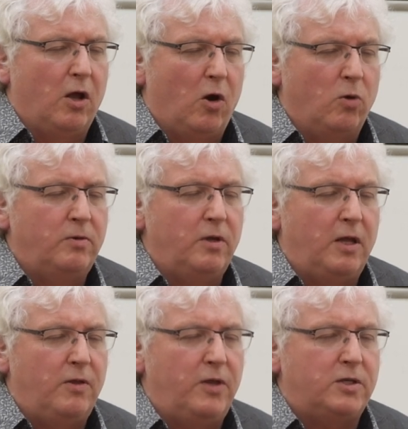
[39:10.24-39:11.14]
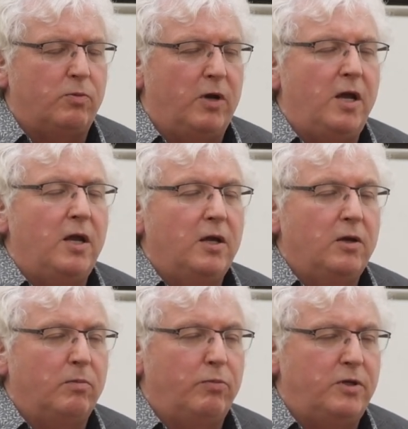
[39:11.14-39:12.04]
In this way,
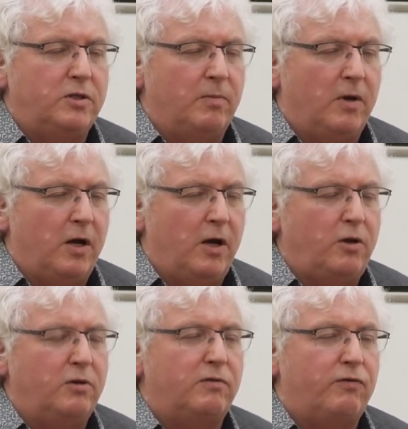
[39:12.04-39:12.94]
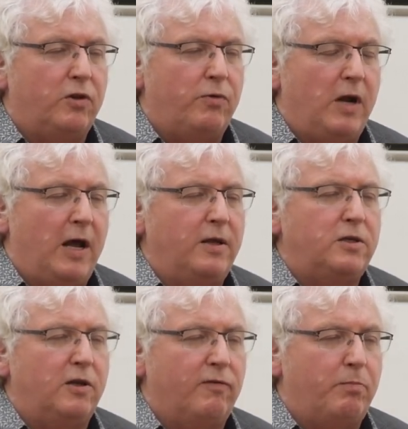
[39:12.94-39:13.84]
Buddhism argues for the
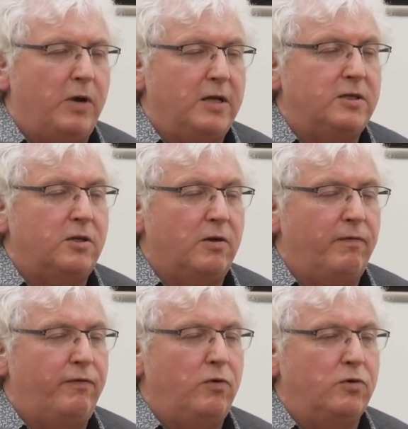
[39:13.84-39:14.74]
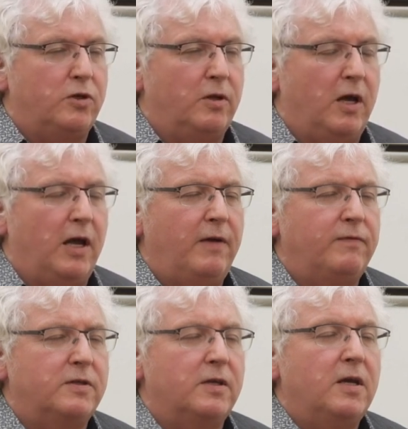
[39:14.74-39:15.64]
reality of past and future
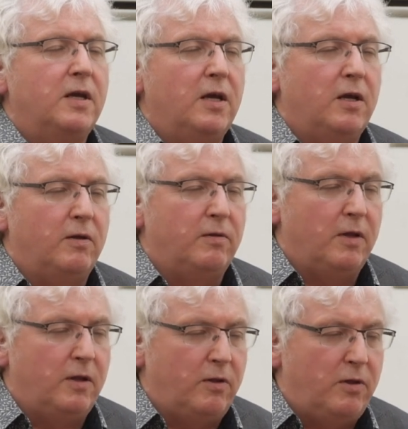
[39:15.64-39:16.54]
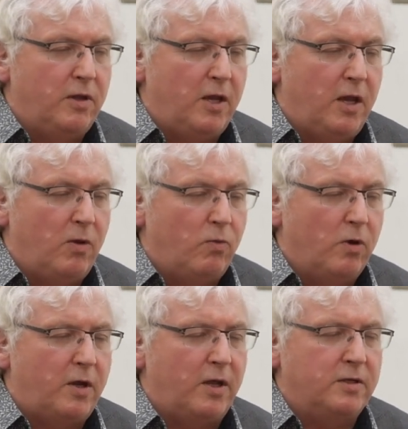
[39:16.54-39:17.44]
lives, the
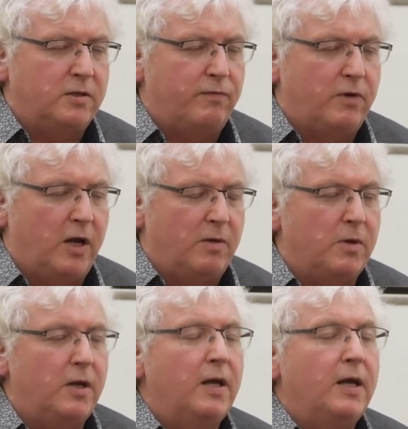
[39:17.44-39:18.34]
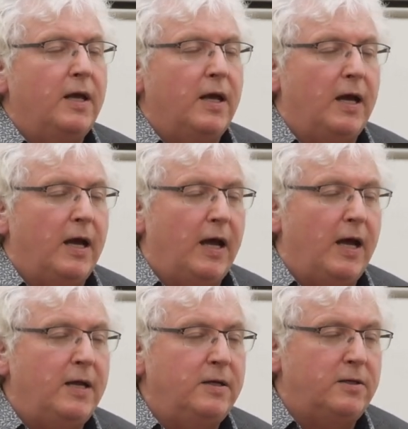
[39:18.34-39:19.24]
workings of karma,
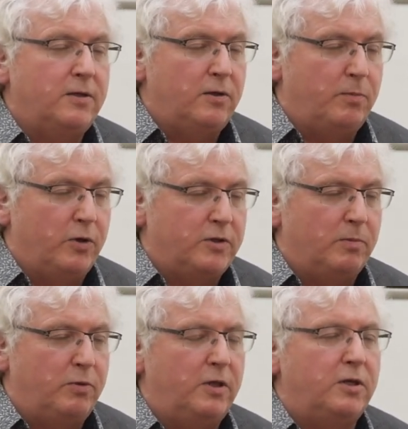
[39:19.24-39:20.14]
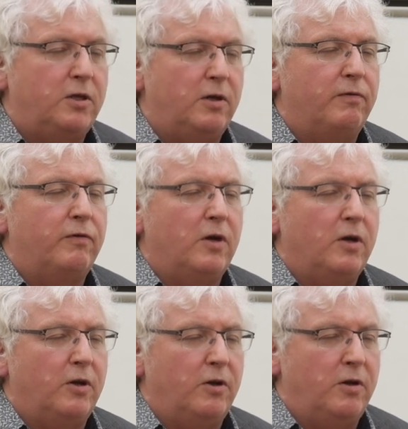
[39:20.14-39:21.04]
and the possibility of
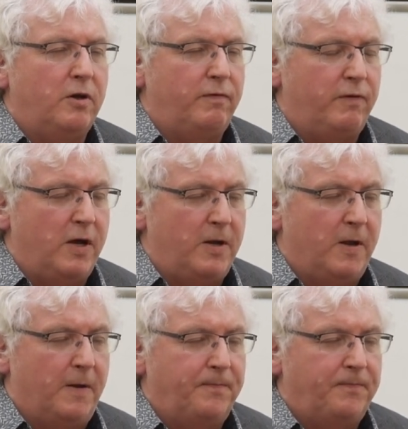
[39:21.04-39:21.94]
nirvana.